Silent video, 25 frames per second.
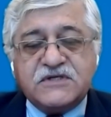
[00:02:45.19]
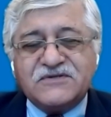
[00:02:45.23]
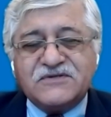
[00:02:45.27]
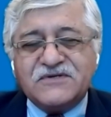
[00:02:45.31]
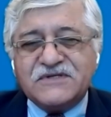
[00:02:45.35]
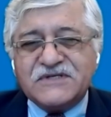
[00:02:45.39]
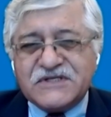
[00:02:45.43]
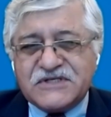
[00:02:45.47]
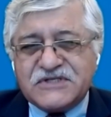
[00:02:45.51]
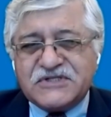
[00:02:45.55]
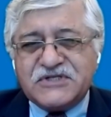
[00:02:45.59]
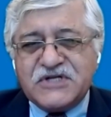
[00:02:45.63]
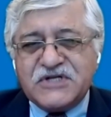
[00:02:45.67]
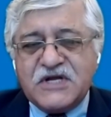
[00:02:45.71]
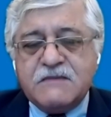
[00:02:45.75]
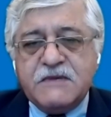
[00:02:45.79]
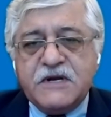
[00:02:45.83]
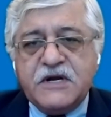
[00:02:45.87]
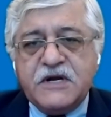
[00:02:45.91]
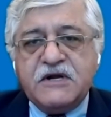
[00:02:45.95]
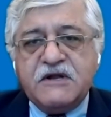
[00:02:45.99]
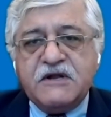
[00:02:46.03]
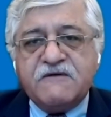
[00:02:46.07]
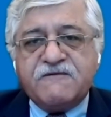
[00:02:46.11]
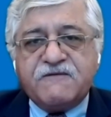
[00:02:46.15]
So it's extremely
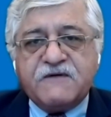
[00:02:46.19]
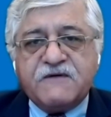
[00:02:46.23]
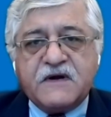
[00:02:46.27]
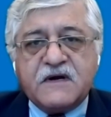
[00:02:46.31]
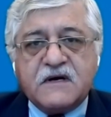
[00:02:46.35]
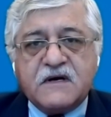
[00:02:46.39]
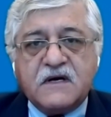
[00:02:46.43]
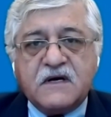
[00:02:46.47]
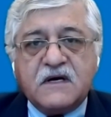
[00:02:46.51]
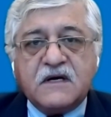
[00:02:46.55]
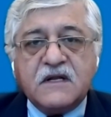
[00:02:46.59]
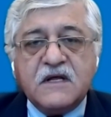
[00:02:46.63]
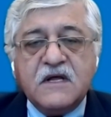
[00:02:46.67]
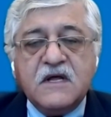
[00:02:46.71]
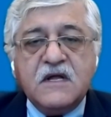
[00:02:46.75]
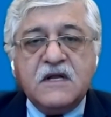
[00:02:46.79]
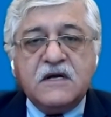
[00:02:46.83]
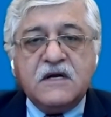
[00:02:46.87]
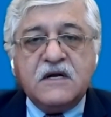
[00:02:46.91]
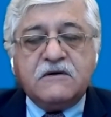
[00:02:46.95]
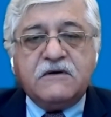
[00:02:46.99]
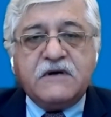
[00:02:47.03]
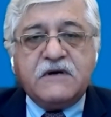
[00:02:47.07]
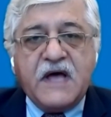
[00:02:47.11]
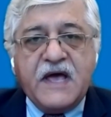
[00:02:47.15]
difficult
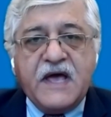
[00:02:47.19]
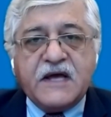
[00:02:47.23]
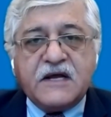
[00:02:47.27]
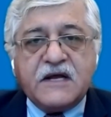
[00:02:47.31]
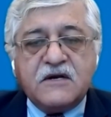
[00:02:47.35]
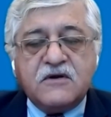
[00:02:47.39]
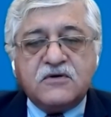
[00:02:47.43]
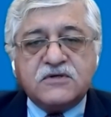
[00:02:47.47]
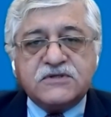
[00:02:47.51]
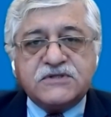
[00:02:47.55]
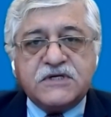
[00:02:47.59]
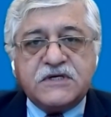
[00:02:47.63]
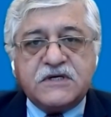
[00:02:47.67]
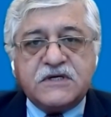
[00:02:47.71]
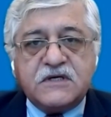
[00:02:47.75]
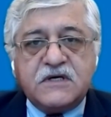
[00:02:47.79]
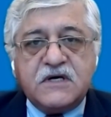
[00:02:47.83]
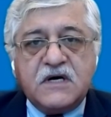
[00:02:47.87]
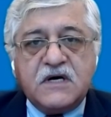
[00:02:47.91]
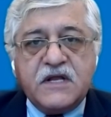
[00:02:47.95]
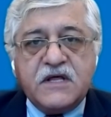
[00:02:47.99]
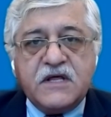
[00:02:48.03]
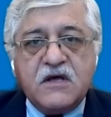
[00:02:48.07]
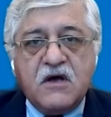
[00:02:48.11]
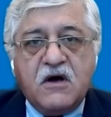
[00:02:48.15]
to diagnose it
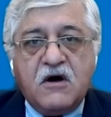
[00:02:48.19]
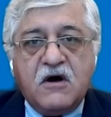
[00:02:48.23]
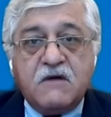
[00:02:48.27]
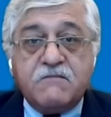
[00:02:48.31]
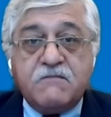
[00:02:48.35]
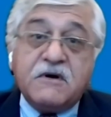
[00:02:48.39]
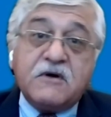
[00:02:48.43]
early on.